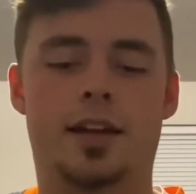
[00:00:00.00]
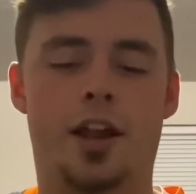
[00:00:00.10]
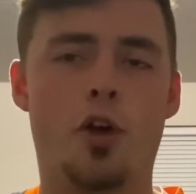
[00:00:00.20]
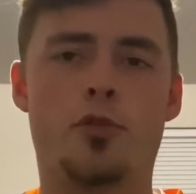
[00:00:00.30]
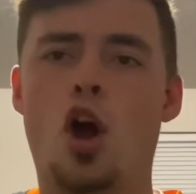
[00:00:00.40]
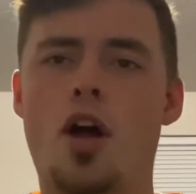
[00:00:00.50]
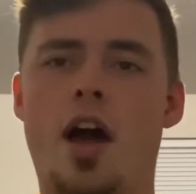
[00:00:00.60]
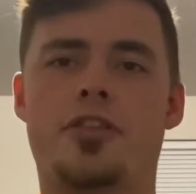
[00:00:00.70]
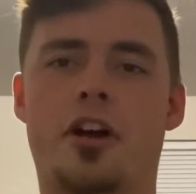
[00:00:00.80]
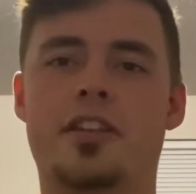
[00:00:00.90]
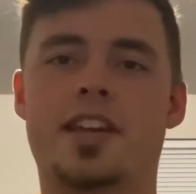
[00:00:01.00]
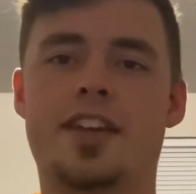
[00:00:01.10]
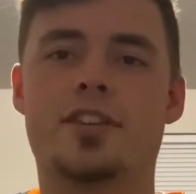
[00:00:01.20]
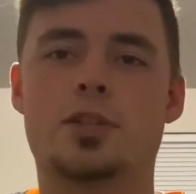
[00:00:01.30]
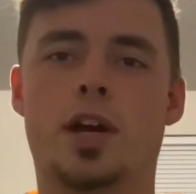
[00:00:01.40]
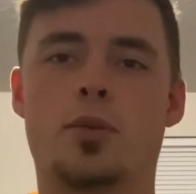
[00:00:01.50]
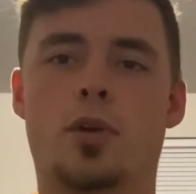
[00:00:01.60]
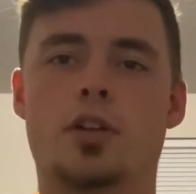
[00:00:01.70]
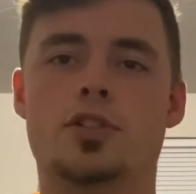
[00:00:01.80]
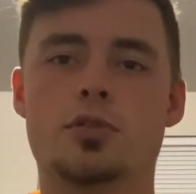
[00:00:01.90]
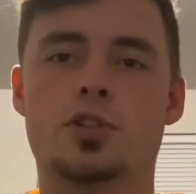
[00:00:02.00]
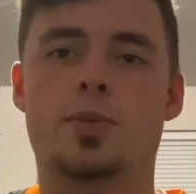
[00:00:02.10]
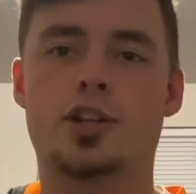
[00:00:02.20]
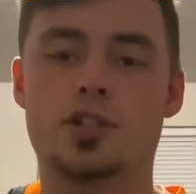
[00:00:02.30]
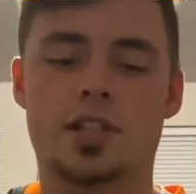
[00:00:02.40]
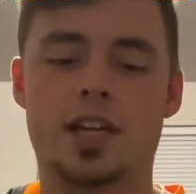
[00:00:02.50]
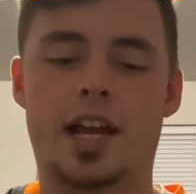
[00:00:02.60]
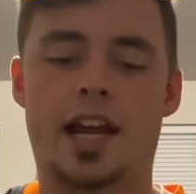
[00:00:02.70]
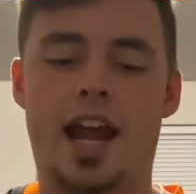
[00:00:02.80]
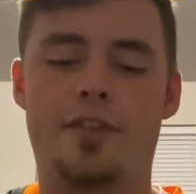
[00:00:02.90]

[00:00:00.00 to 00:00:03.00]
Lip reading: And overall, I thought the defense played well too, especially in the second half.